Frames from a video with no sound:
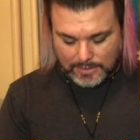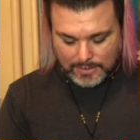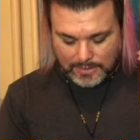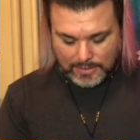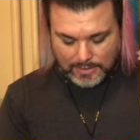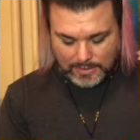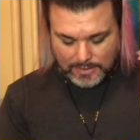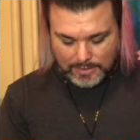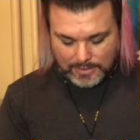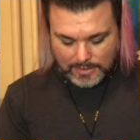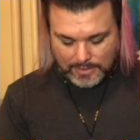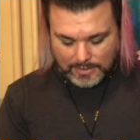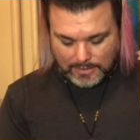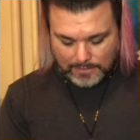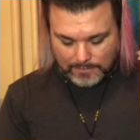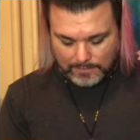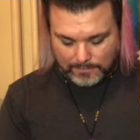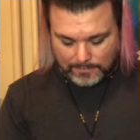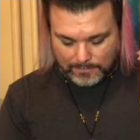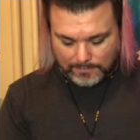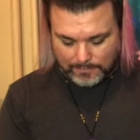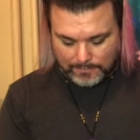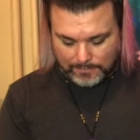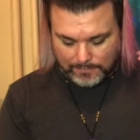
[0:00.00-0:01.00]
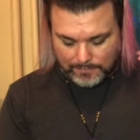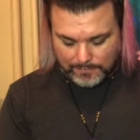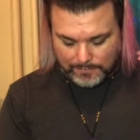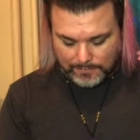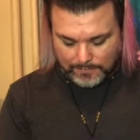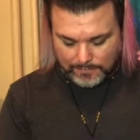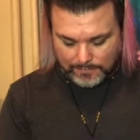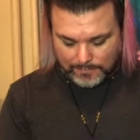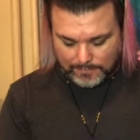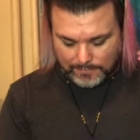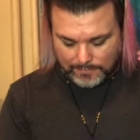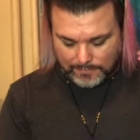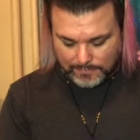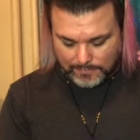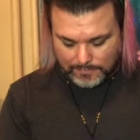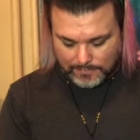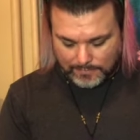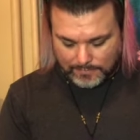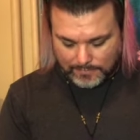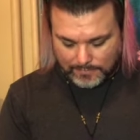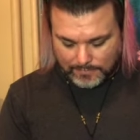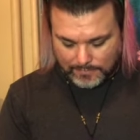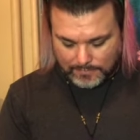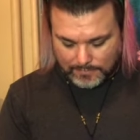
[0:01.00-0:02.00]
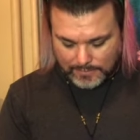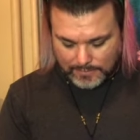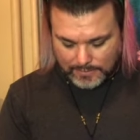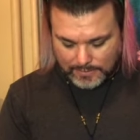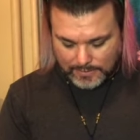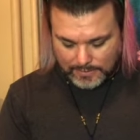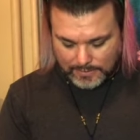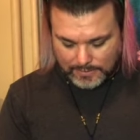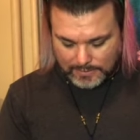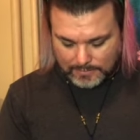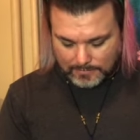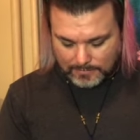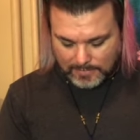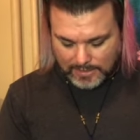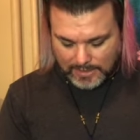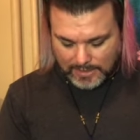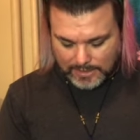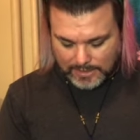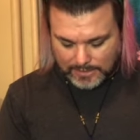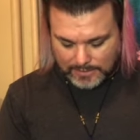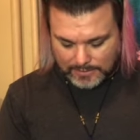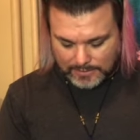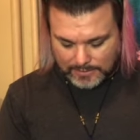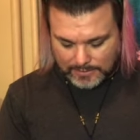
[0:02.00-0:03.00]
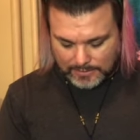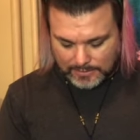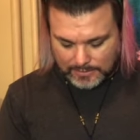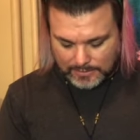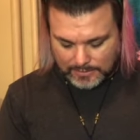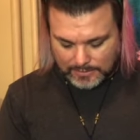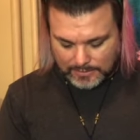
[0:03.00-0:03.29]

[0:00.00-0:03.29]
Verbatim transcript: Um, it's a mask.